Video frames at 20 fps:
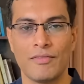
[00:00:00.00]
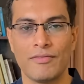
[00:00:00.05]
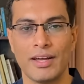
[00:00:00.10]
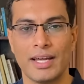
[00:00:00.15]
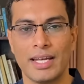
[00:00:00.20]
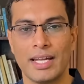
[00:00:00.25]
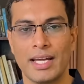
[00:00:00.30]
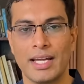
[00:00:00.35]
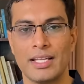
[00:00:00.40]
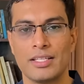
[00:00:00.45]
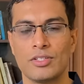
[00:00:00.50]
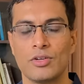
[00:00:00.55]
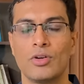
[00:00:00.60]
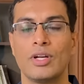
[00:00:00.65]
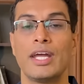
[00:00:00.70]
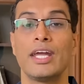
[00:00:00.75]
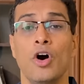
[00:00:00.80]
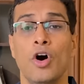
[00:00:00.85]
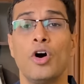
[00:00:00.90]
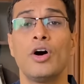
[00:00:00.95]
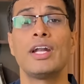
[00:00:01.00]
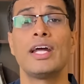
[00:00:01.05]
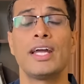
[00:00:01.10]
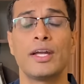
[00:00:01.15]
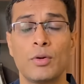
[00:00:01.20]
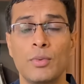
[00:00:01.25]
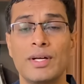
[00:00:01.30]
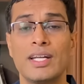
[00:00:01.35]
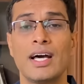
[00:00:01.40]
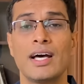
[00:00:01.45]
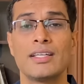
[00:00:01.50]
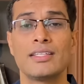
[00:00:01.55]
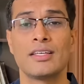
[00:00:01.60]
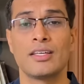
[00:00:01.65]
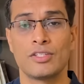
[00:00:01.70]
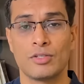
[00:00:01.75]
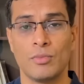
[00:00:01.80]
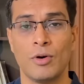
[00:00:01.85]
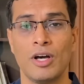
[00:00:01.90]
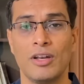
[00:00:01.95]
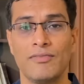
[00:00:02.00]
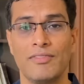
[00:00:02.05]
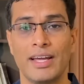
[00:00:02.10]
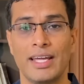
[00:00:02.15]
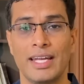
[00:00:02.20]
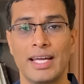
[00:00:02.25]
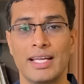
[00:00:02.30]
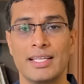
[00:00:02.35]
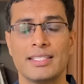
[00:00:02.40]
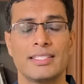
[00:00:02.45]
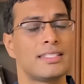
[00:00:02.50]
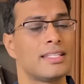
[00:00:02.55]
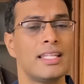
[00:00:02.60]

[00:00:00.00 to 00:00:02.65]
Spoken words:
Finance or Equitas Small Finance,